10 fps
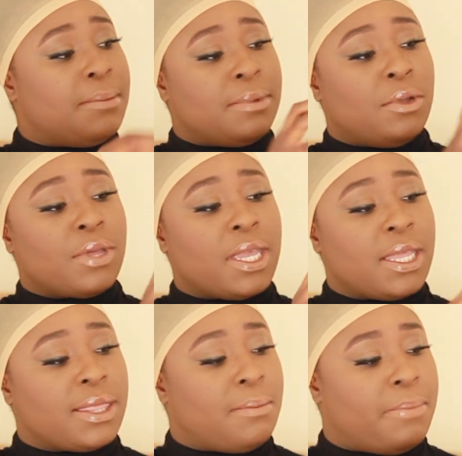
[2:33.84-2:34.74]
Looking
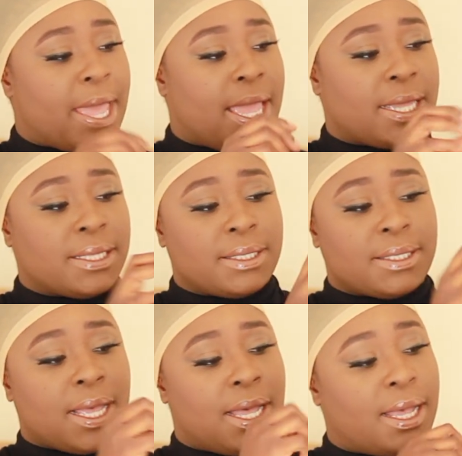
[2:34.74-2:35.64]
at the
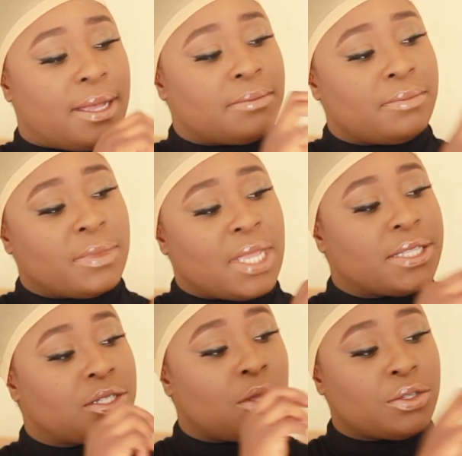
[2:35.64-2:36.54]
bangs, yeah,
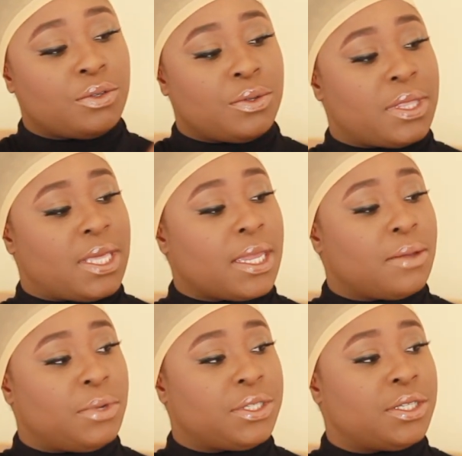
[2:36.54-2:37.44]
it's not too thick,
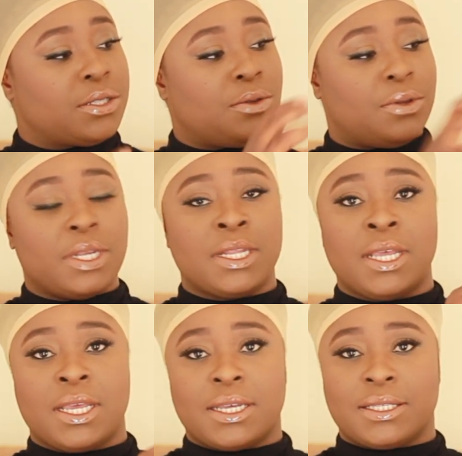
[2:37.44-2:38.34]
which is good,
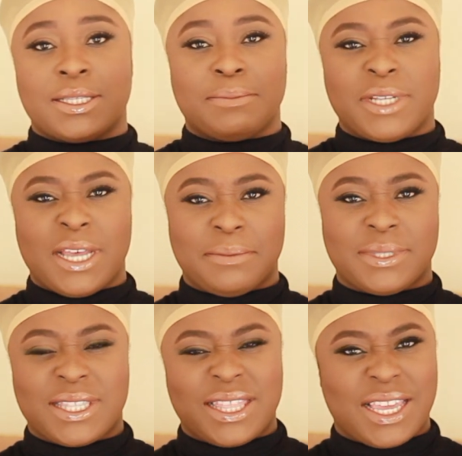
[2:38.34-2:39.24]
because
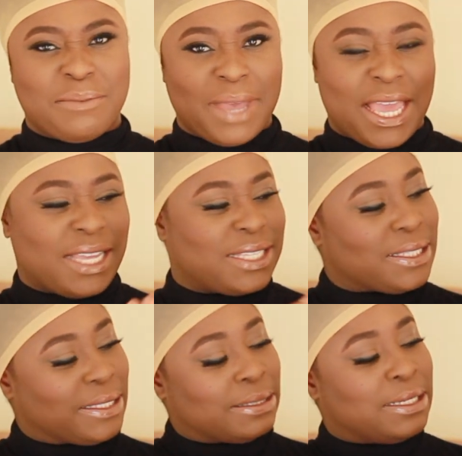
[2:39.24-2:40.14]
sometimes thick
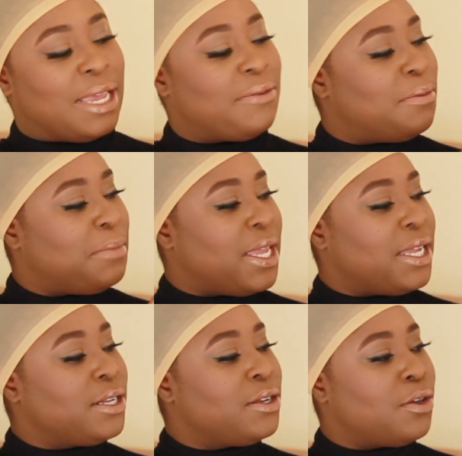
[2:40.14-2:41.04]
bangs, yeah, for
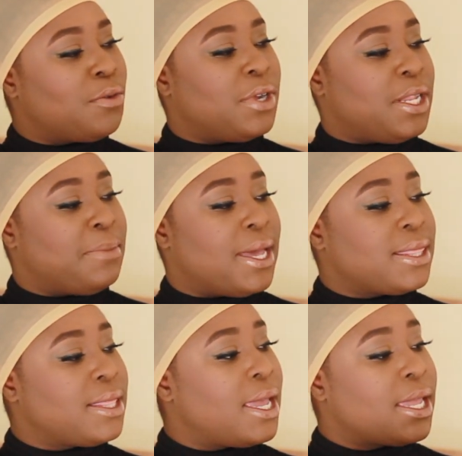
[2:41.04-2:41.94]
me, not really my
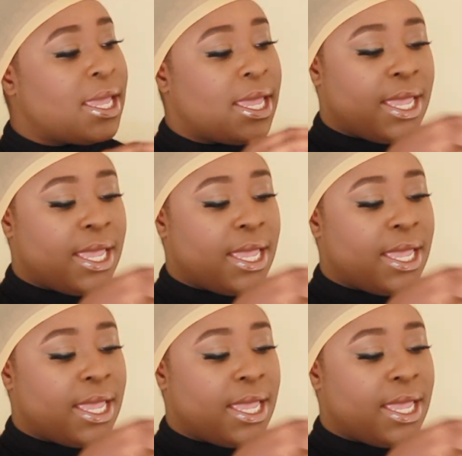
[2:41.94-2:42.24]
thing.